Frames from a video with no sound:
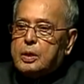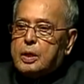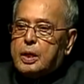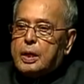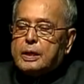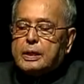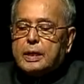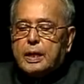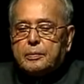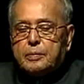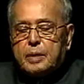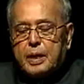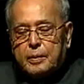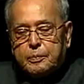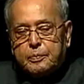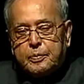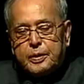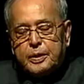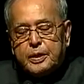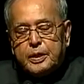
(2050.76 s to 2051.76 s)
And I am
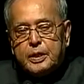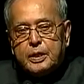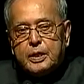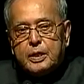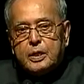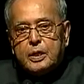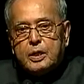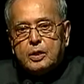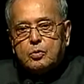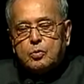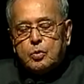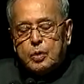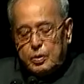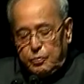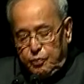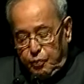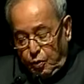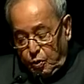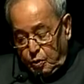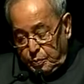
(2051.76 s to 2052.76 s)
happy to
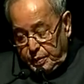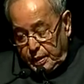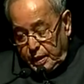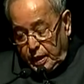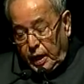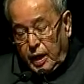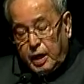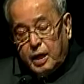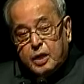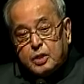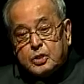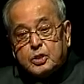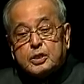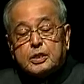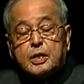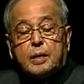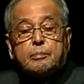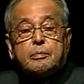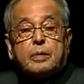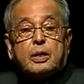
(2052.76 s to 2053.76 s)
inform a large
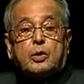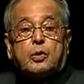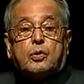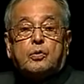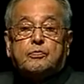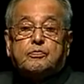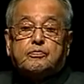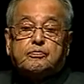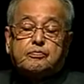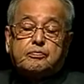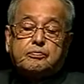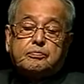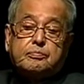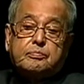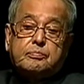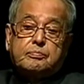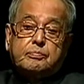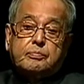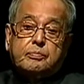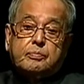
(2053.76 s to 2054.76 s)
number of
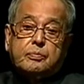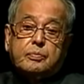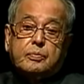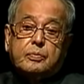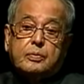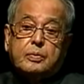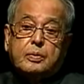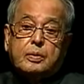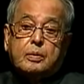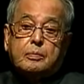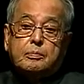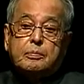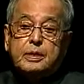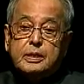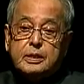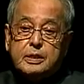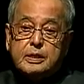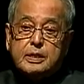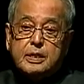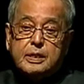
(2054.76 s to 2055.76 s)

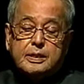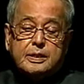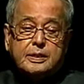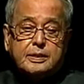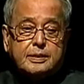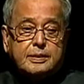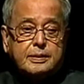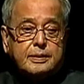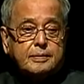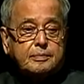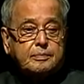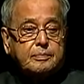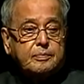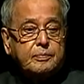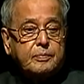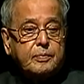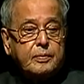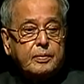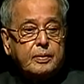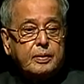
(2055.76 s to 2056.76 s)
visitors
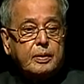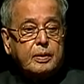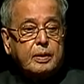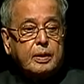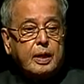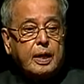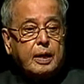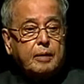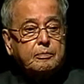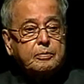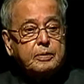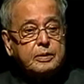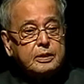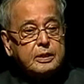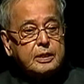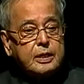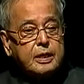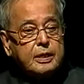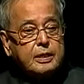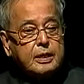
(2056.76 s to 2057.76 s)
have
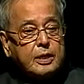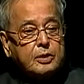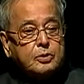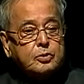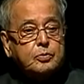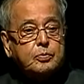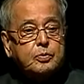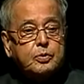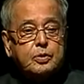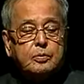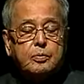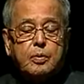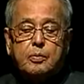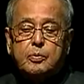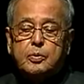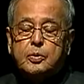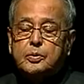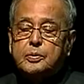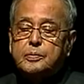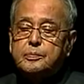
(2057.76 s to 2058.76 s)
visited Rashtrapati
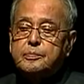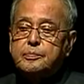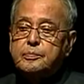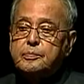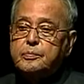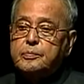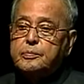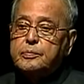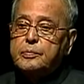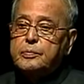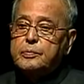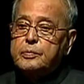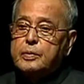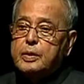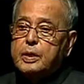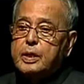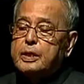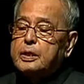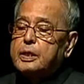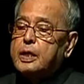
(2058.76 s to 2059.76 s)
Bhavan
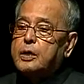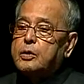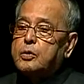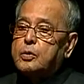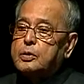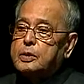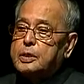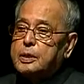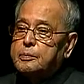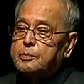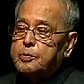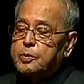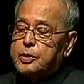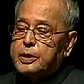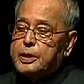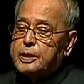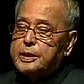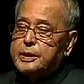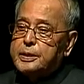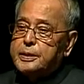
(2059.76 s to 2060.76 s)
in the
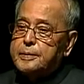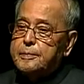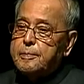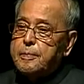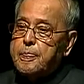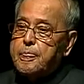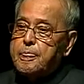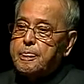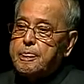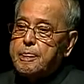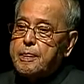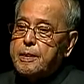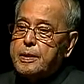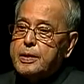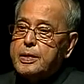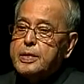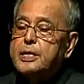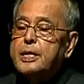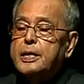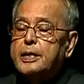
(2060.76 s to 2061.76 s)
contemporary
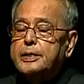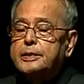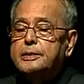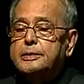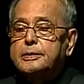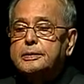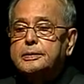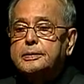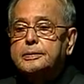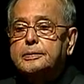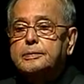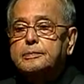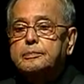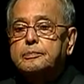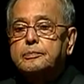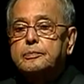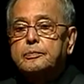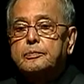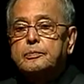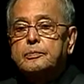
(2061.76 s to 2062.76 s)
years.
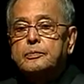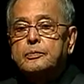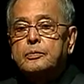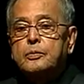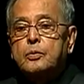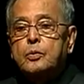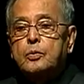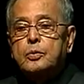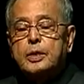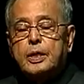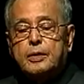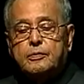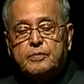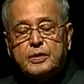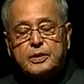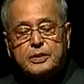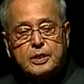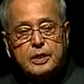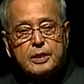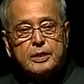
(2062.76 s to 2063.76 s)
We have
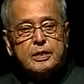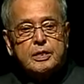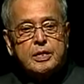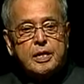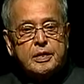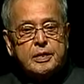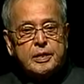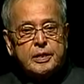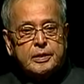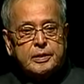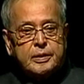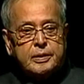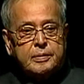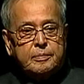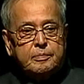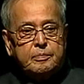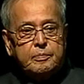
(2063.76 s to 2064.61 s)
facilitated